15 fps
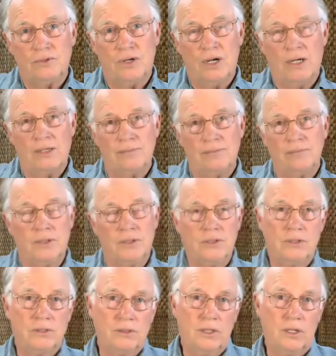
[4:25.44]
right?
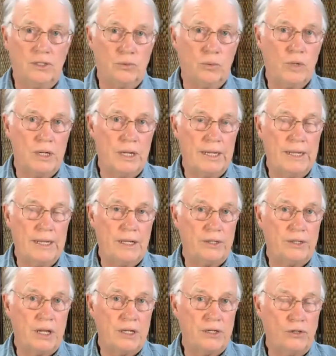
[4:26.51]
That's one I
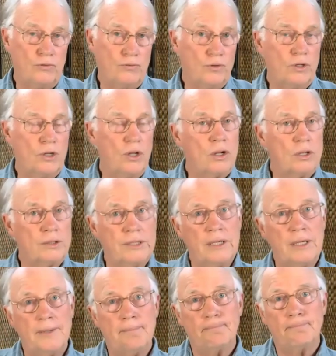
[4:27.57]
held on to for a long
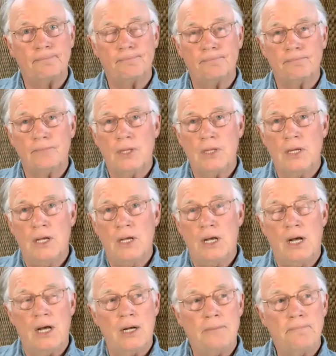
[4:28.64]
time.
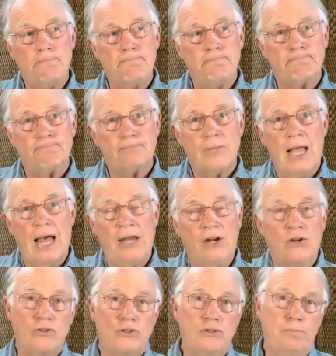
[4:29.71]
Um, I
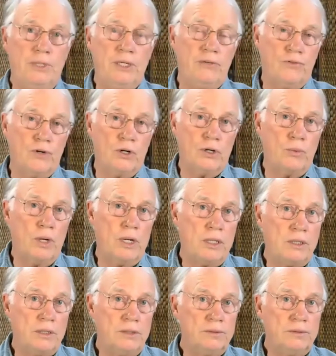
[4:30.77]
don't speak very
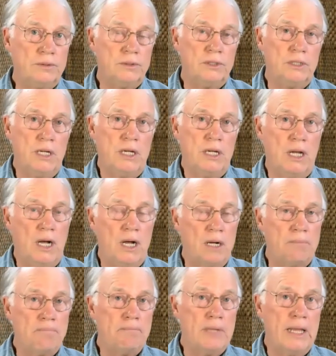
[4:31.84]
well,
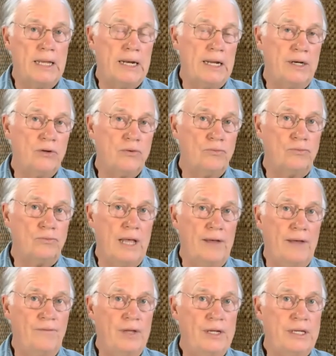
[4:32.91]
and I don't
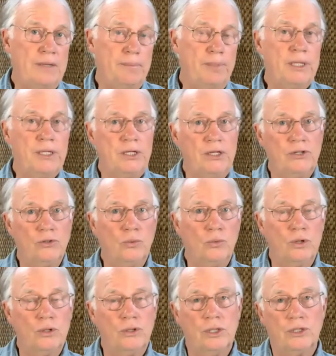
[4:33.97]
have any opinions
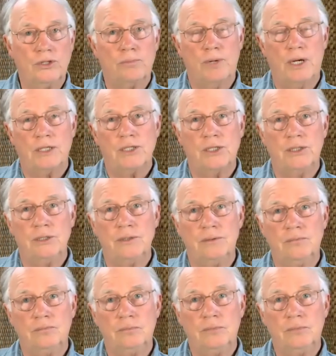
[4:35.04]
worth expressing.